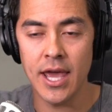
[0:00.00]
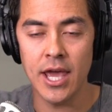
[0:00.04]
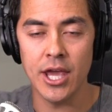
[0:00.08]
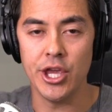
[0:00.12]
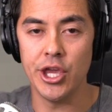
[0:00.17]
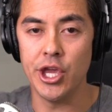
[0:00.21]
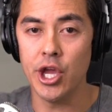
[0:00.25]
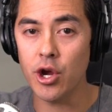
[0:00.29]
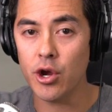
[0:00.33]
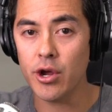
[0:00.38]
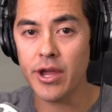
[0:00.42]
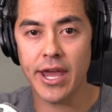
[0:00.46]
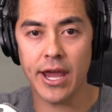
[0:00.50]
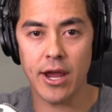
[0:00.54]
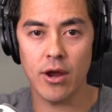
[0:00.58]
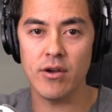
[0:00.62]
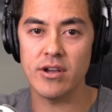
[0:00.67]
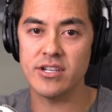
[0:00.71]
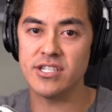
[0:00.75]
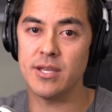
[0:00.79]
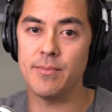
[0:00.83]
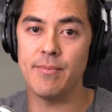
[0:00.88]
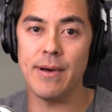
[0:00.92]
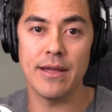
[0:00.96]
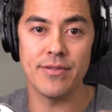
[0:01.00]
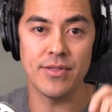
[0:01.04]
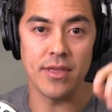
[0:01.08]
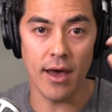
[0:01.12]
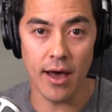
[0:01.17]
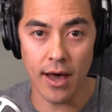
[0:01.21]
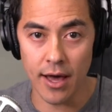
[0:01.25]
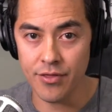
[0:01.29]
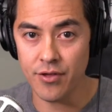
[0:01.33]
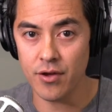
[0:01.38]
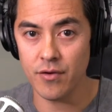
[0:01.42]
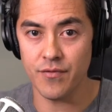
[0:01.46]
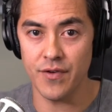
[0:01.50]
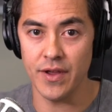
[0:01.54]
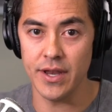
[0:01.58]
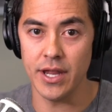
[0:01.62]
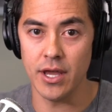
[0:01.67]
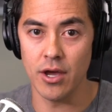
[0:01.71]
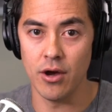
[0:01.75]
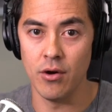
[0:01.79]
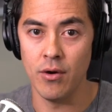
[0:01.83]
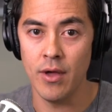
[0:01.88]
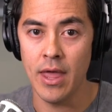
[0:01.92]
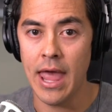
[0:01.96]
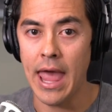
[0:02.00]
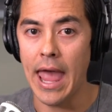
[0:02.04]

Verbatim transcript: you're curious about the other video.